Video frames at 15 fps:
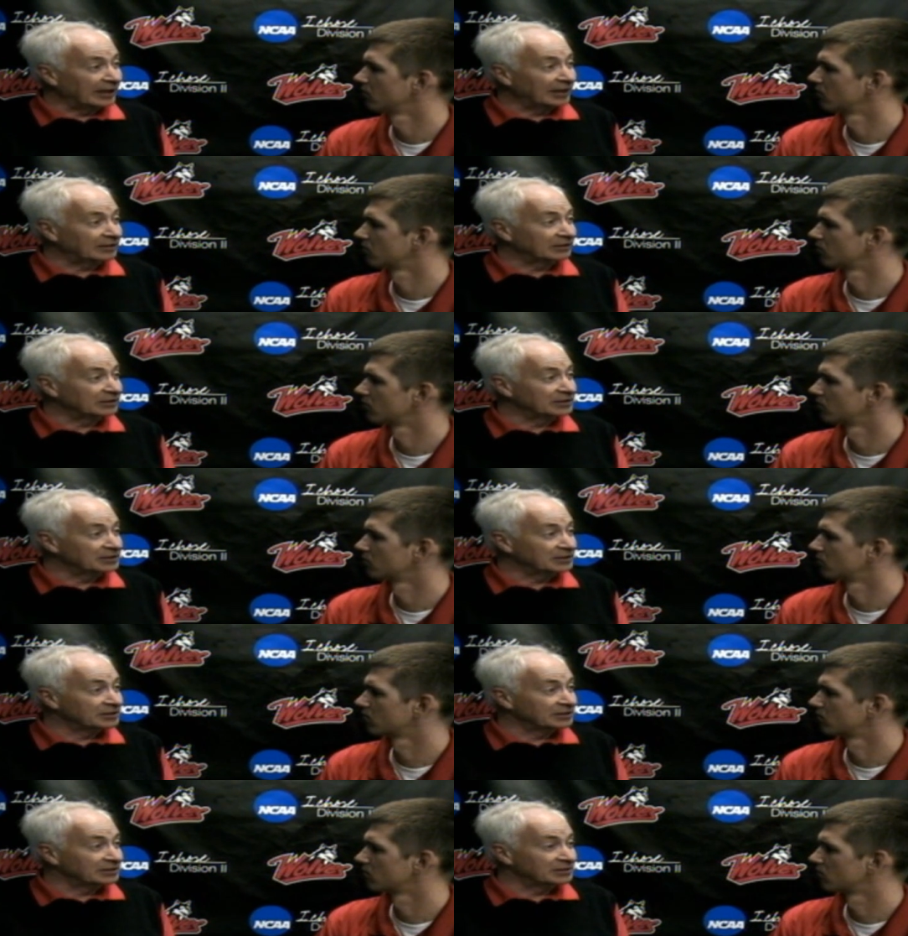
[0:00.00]

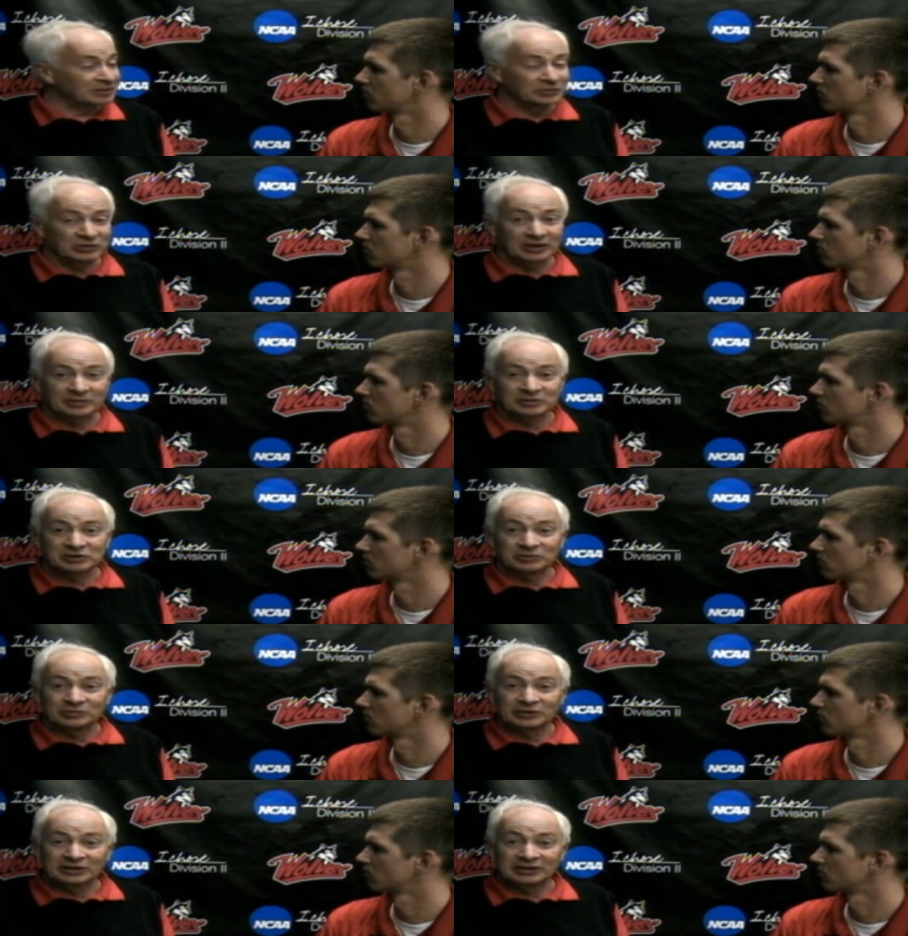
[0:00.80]
Speaker 1: athletes uh, sometimes
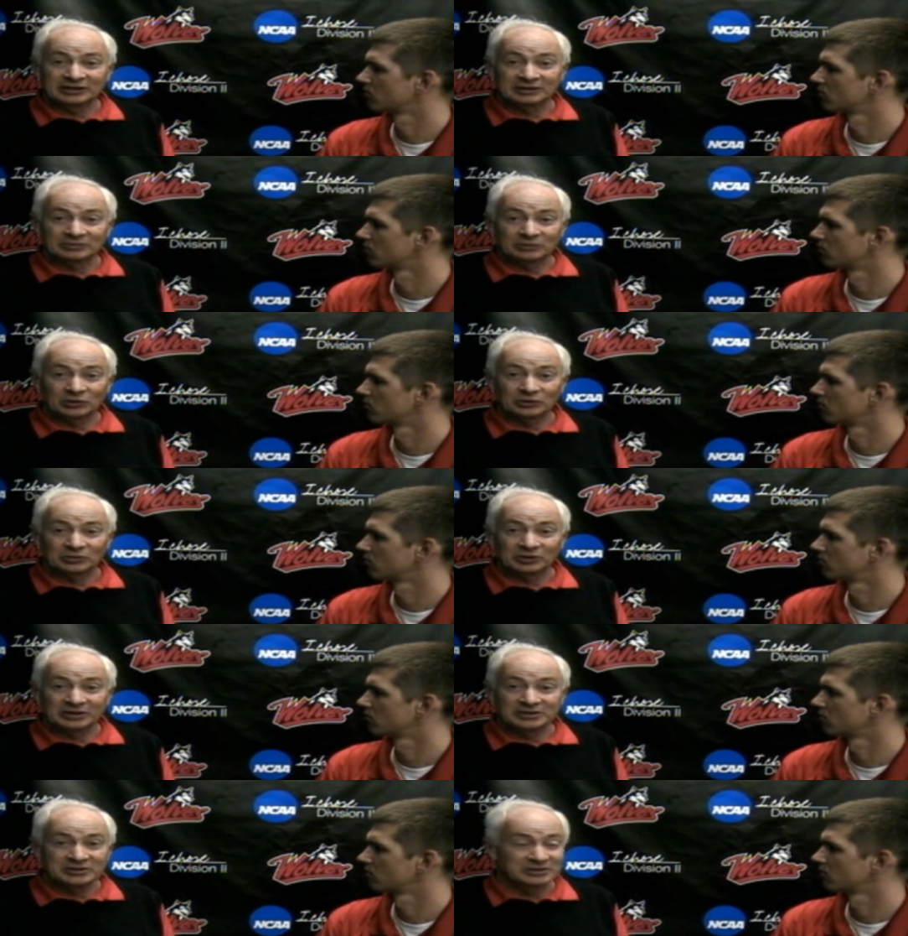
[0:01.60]
competing at both
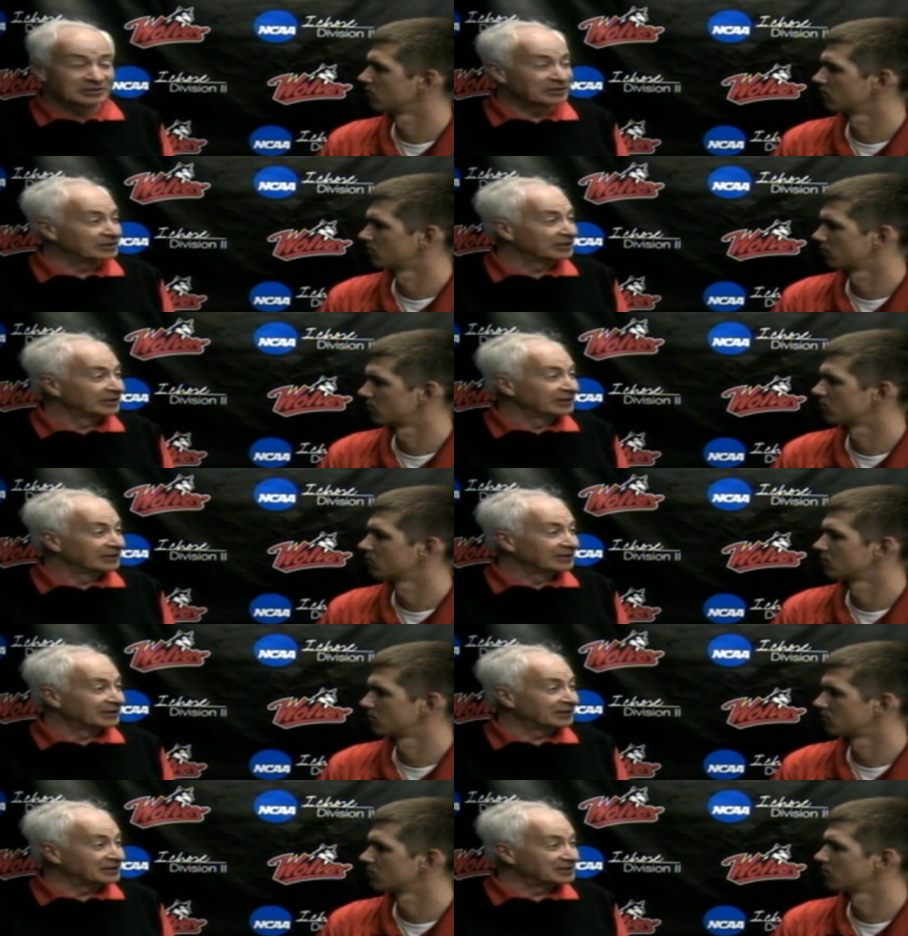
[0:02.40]
places
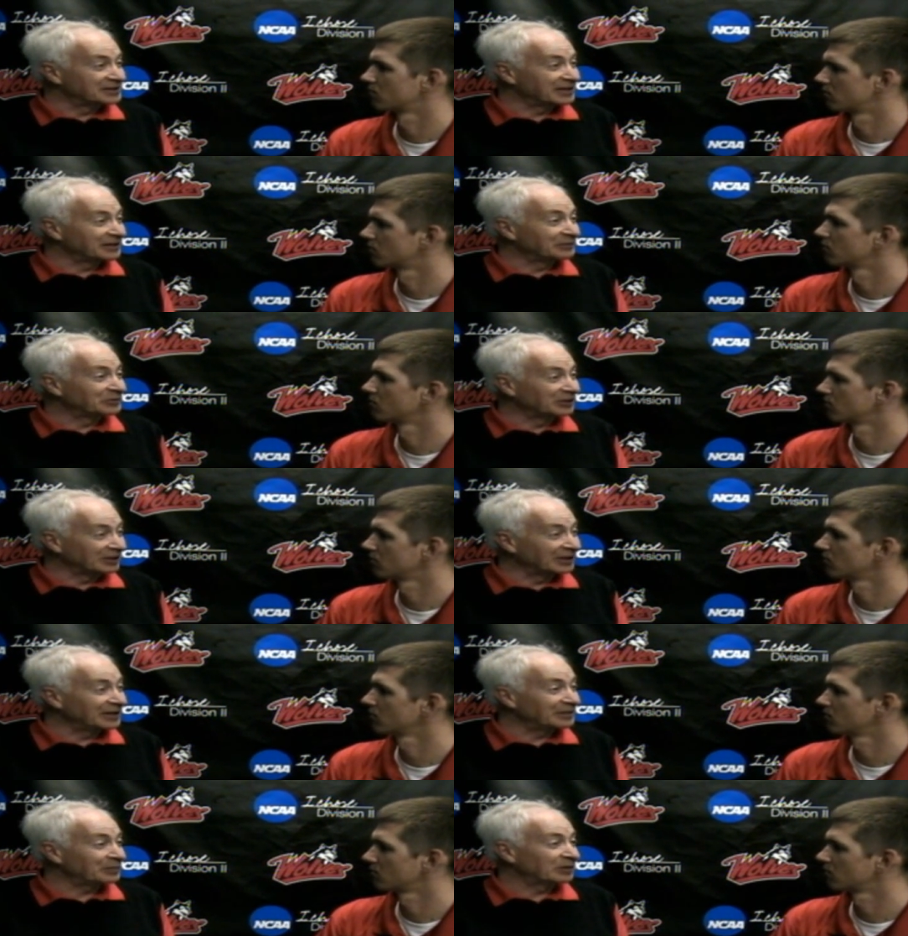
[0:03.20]
at the same
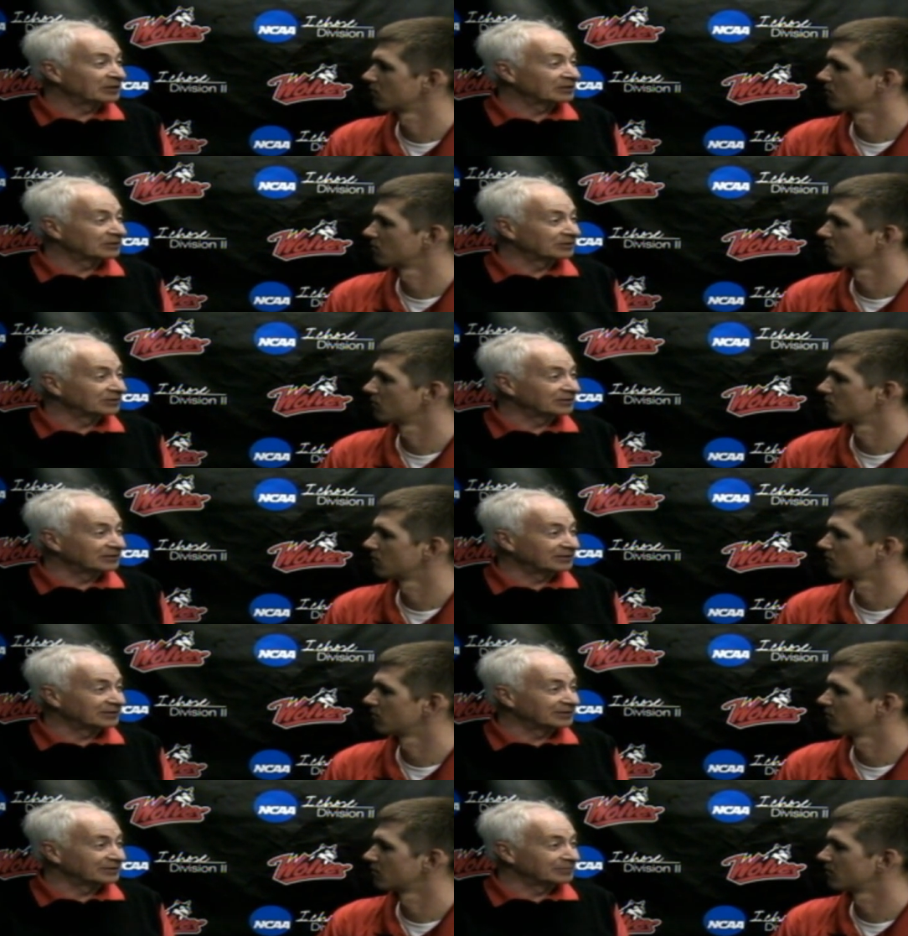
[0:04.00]
time. So it,
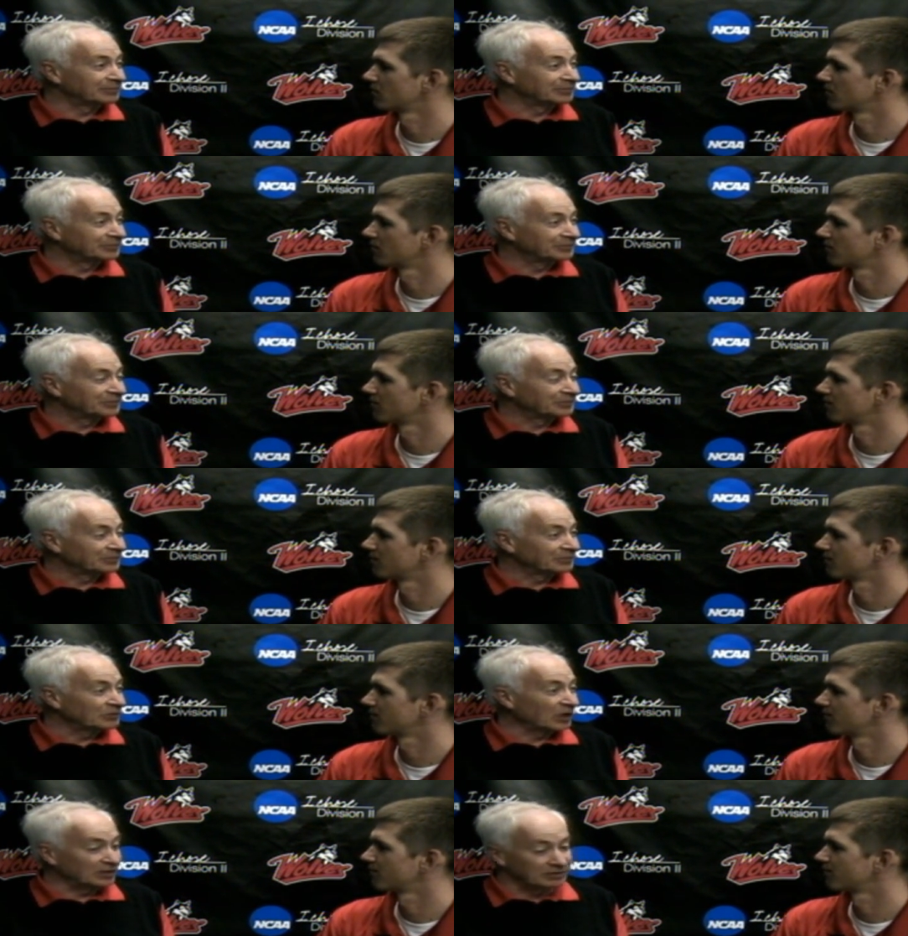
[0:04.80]
uh,
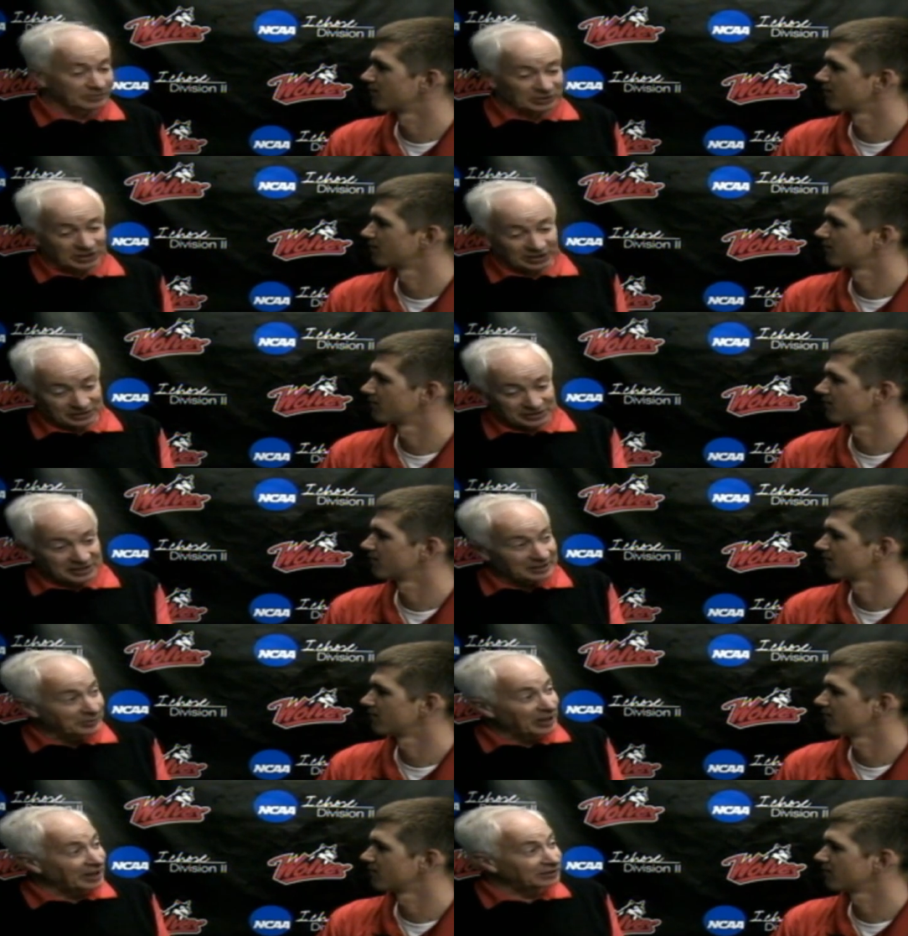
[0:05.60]
not I mean not the
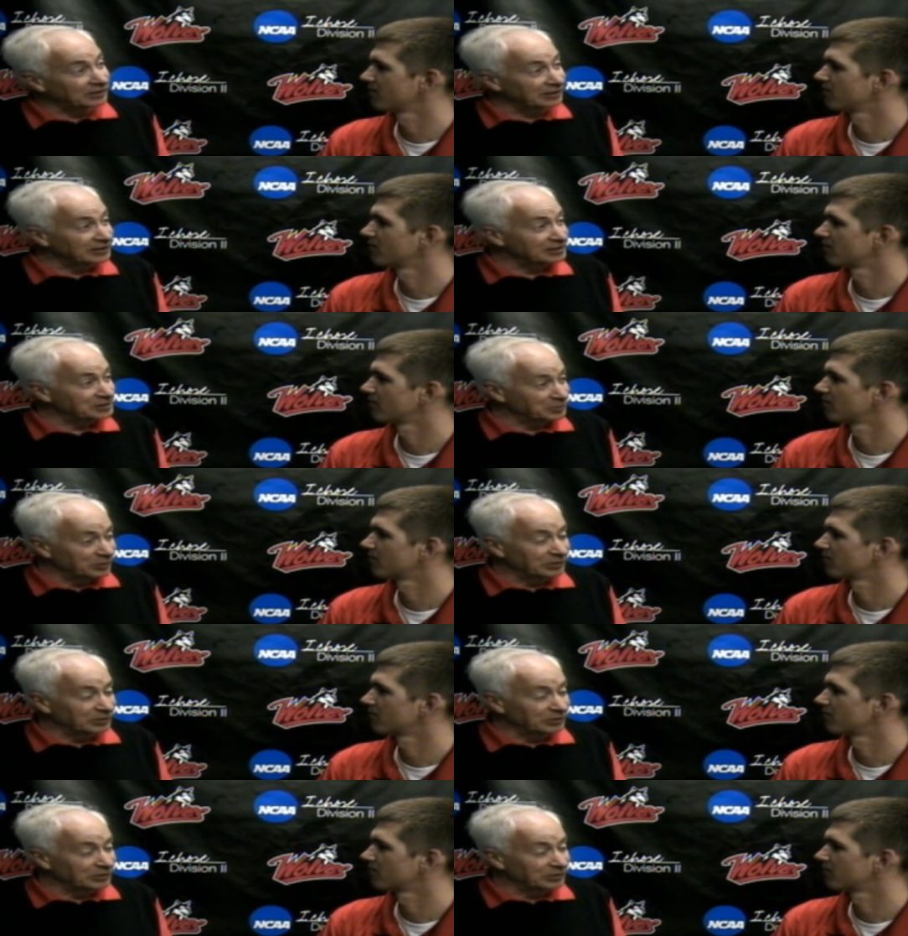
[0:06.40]
same athletes,